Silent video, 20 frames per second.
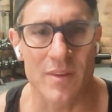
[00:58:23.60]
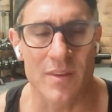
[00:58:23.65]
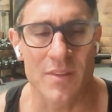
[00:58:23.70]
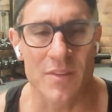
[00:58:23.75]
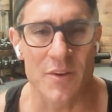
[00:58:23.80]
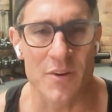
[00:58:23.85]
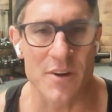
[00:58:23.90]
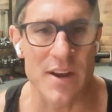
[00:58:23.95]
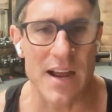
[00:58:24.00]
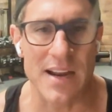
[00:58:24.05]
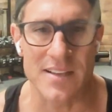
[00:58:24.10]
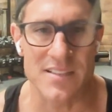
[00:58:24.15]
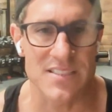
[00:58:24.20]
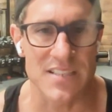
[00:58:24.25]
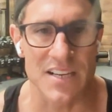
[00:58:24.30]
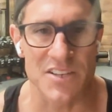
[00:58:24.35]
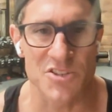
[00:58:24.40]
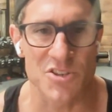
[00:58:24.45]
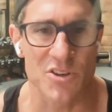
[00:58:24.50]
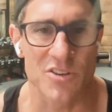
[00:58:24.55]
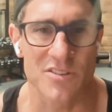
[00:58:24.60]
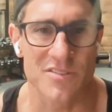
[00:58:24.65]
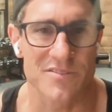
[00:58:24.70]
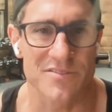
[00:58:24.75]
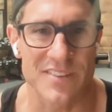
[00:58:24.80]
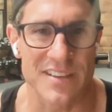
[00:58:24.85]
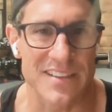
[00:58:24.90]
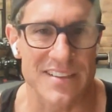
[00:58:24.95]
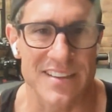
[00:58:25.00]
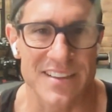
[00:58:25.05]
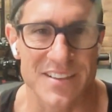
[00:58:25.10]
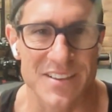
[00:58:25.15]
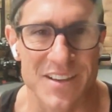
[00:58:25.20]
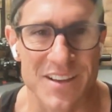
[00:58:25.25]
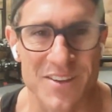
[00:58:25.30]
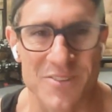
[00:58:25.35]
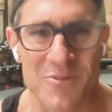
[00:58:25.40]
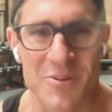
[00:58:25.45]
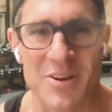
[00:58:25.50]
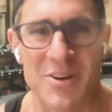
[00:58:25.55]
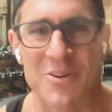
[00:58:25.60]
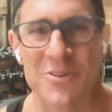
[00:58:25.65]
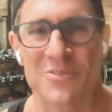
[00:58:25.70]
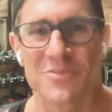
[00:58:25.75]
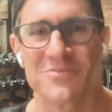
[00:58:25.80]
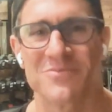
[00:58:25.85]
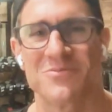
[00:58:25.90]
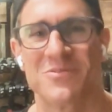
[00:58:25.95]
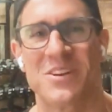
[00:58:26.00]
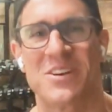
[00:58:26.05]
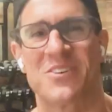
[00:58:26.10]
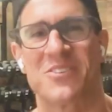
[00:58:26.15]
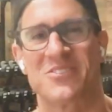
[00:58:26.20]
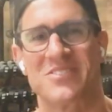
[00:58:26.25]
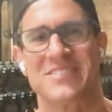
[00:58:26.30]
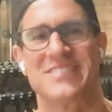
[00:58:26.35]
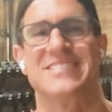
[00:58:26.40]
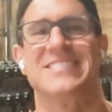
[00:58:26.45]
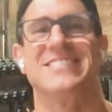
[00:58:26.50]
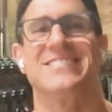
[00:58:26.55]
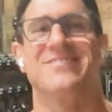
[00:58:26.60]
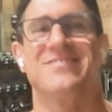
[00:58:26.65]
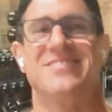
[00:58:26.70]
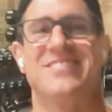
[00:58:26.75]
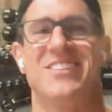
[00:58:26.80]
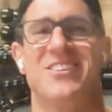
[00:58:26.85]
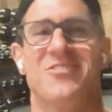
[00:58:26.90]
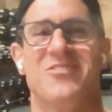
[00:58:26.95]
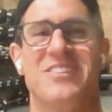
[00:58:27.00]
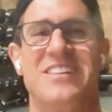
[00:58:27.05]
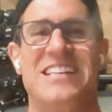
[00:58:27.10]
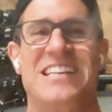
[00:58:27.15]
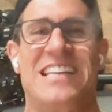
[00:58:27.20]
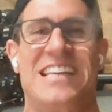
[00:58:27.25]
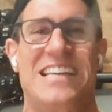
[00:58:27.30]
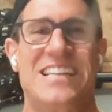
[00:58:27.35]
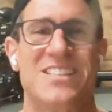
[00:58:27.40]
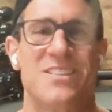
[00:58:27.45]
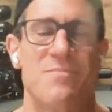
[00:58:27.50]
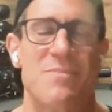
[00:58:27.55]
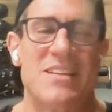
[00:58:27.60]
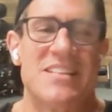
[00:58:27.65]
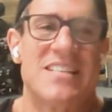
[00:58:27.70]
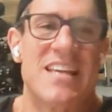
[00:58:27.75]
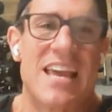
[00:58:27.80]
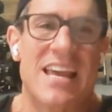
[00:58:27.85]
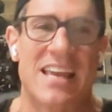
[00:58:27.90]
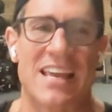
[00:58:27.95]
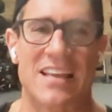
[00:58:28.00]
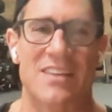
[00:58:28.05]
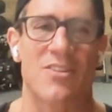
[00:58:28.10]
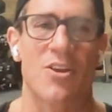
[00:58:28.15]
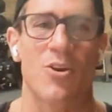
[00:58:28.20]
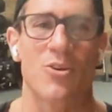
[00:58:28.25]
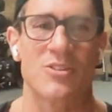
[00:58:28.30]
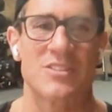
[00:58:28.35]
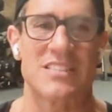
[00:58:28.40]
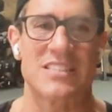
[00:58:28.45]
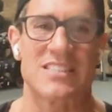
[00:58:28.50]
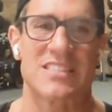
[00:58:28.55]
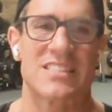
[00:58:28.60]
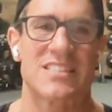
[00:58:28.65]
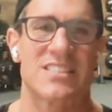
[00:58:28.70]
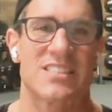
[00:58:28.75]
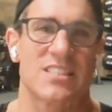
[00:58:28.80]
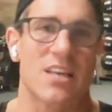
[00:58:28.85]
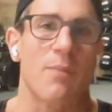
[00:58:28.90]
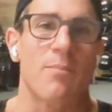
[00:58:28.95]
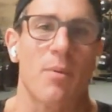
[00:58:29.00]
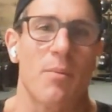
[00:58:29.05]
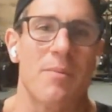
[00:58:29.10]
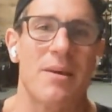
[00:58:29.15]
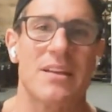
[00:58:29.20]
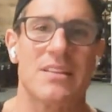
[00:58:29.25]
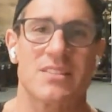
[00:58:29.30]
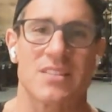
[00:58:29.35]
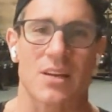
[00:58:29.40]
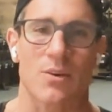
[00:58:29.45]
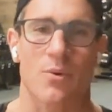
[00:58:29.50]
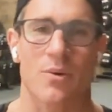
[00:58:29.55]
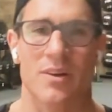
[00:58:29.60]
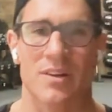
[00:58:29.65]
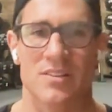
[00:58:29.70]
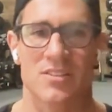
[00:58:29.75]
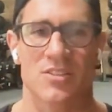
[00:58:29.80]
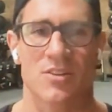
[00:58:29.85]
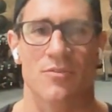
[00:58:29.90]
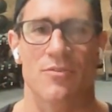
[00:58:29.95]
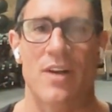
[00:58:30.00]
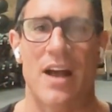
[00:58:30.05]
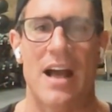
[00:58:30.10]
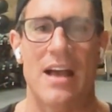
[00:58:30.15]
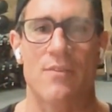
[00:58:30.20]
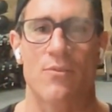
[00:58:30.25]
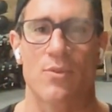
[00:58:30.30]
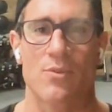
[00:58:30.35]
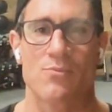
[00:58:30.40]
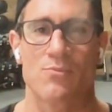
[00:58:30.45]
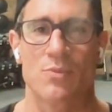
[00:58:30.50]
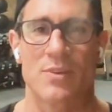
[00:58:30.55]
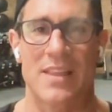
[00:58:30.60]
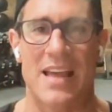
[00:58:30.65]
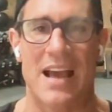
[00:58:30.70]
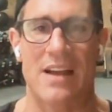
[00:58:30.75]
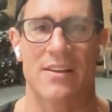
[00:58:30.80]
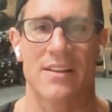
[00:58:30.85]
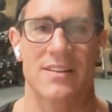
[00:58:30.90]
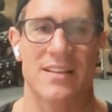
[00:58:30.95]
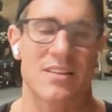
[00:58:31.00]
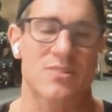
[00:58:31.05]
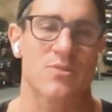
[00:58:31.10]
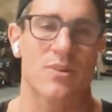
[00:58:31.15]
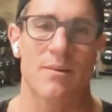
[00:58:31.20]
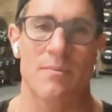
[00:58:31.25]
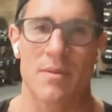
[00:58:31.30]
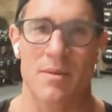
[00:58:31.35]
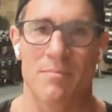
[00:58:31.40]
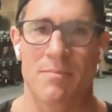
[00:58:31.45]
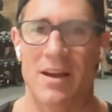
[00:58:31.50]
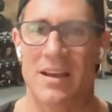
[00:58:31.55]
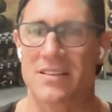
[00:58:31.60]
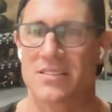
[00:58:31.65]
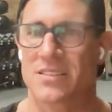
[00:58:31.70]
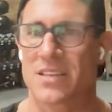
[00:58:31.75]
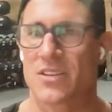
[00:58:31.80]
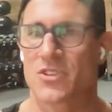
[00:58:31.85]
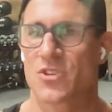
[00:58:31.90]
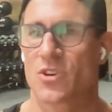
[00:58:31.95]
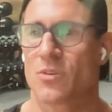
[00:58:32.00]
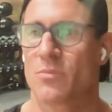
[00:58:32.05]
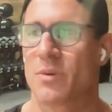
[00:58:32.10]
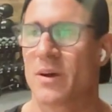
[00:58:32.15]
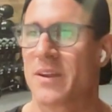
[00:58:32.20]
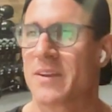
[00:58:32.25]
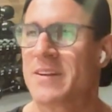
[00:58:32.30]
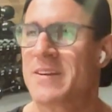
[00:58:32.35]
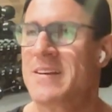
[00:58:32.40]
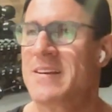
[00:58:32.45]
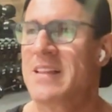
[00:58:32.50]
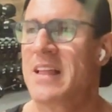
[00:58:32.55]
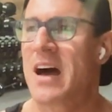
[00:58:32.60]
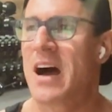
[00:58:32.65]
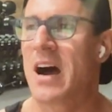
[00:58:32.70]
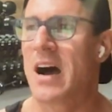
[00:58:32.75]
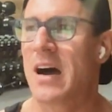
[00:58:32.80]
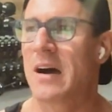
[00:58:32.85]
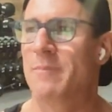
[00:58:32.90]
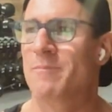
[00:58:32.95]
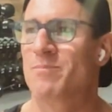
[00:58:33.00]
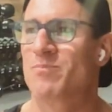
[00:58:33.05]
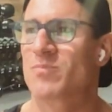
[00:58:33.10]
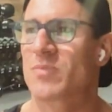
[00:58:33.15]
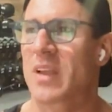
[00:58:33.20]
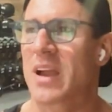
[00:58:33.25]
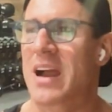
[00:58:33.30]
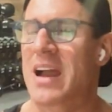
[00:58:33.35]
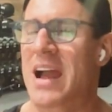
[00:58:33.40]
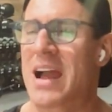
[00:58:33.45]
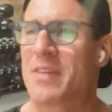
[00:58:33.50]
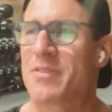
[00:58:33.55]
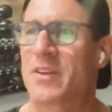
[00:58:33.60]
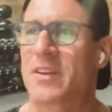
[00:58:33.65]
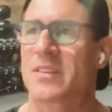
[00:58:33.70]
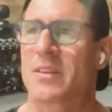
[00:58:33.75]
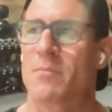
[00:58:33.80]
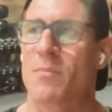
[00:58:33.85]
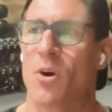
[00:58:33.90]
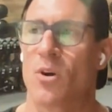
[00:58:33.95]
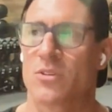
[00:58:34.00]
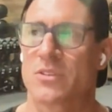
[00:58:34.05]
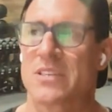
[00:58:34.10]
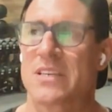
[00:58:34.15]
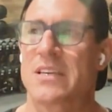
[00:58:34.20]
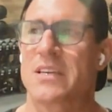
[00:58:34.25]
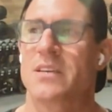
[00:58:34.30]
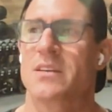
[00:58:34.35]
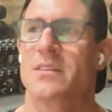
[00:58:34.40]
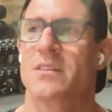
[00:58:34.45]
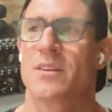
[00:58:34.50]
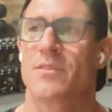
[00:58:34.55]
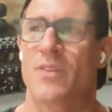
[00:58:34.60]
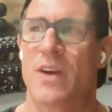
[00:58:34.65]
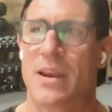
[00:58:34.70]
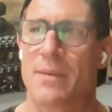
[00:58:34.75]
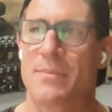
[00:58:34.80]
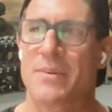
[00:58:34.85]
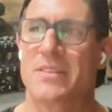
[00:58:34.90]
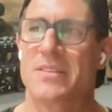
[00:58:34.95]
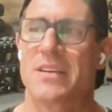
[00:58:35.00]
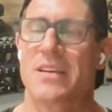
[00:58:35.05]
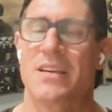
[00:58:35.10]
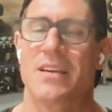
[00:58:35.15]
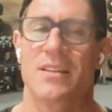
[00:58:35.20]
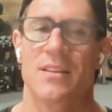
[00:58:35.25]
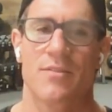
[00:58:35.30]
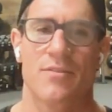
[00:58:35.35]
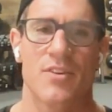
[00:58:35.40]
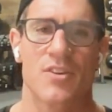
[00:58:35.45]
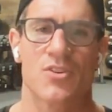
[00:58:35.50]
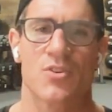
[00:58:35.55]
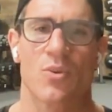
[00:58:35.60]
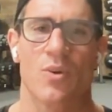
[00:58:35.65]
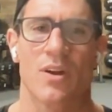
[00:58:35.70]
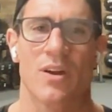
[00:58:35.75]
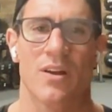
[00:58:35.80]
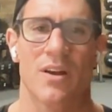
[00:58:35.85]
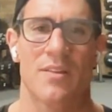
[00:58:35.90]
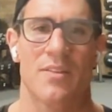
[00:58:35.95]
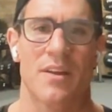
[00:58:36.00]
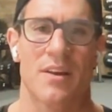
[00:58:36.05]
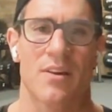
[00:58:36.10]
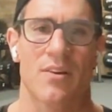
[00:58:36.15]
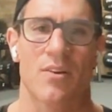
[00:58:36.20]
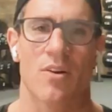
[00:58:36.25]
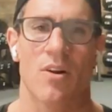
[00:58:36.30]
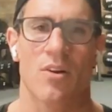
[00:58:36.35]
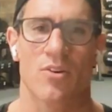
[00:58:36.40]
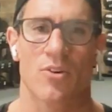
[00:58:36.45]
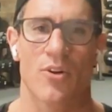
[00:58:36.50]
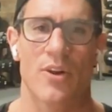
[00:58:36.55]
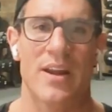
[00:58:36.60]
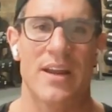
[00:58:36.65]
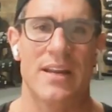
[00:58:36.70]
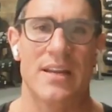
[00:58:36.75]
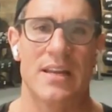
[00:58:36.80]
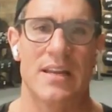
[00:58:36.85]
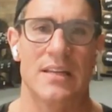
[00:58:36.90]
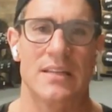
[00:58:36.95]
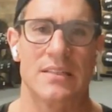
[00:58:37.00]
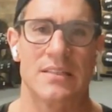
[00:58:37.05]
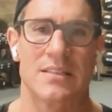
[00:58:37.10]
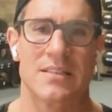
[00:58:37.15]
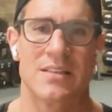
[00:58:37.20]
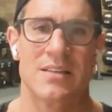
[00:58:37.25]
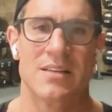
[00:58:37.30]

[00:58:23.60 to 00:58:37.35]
they're not essential. Like we don't you know, need to be taking those in supplements. Like, we're going to survive without it. That's what I mean by essential. But I think the multi, the vitamin D and the fish oil, I think are all great. And